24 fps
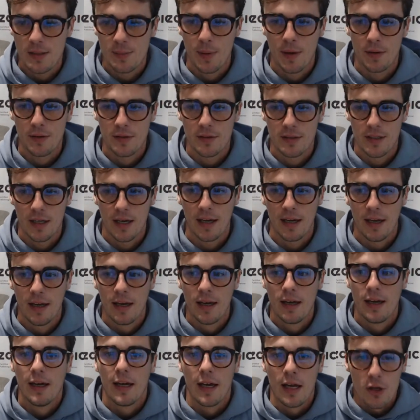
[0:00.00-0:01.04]
but I want to say
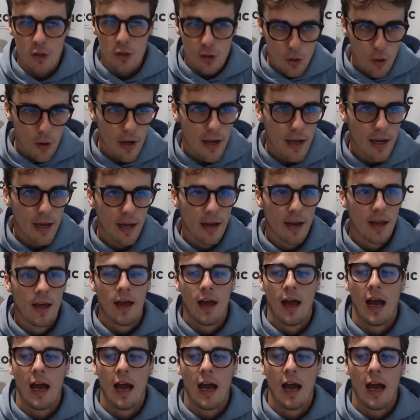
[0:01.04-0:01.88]
enjoy it.